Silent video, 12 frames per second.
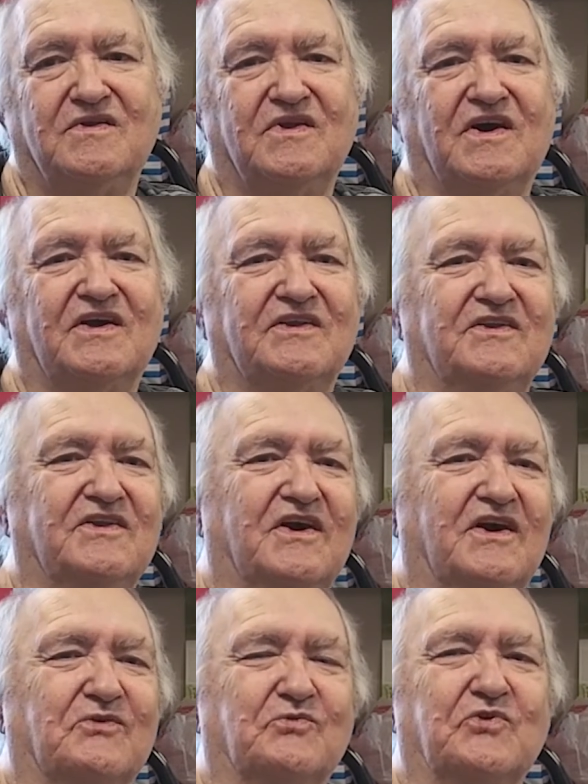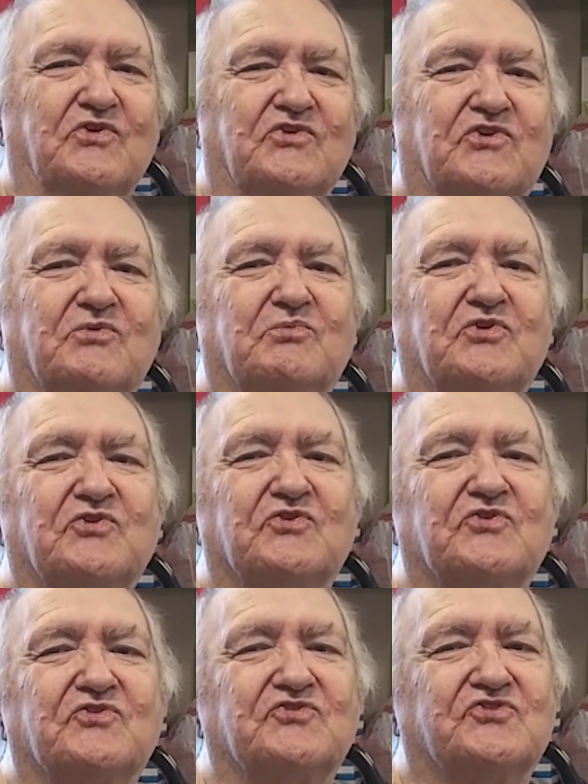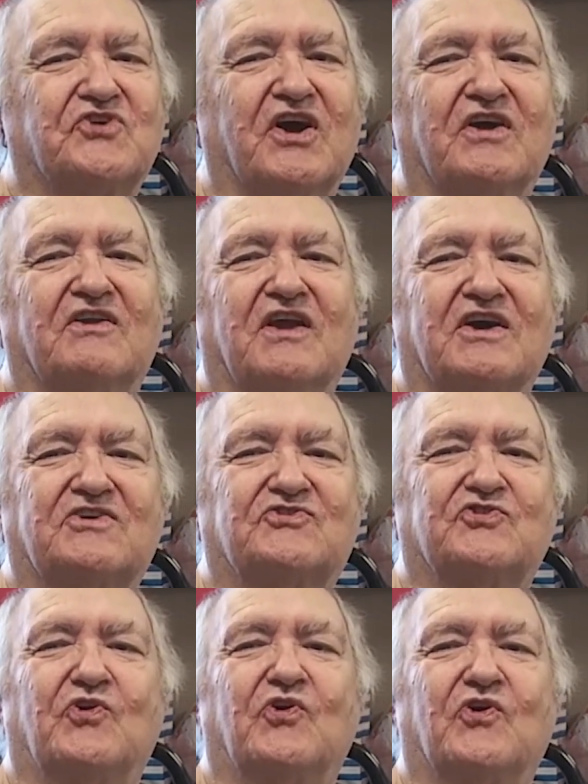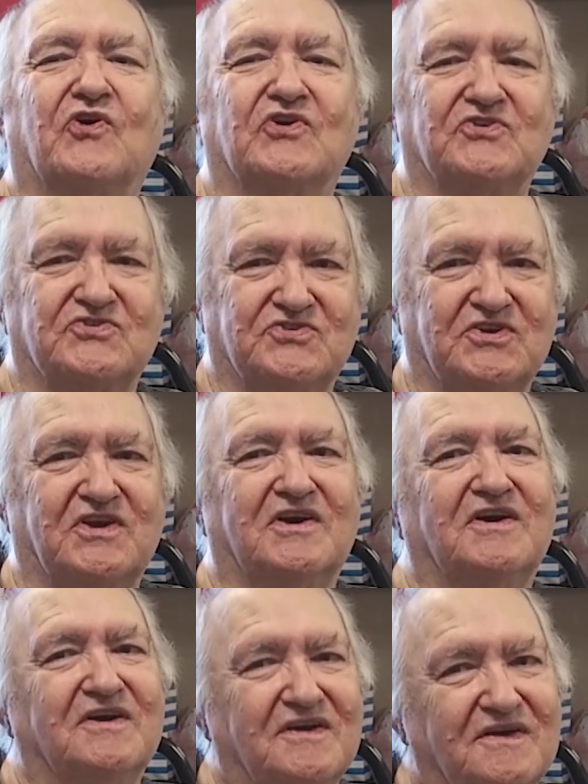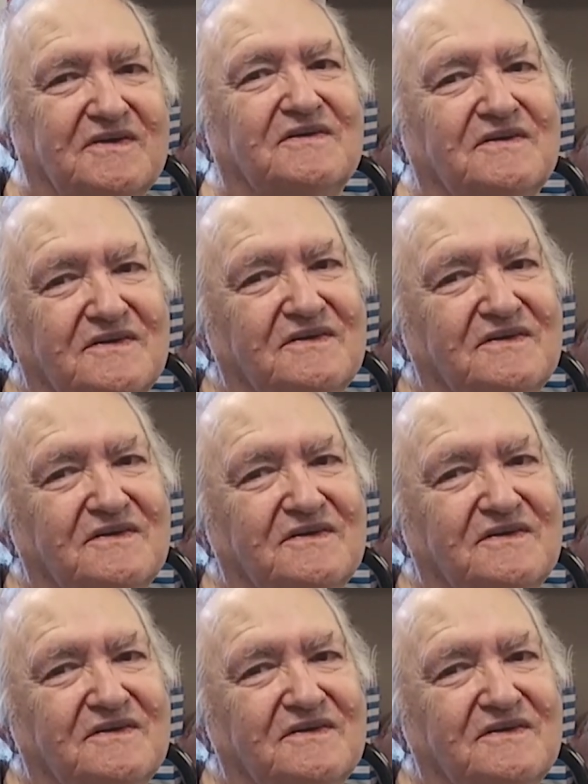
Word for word: not not real computers, kind of like, like a toys. toy. Yeah. Okay.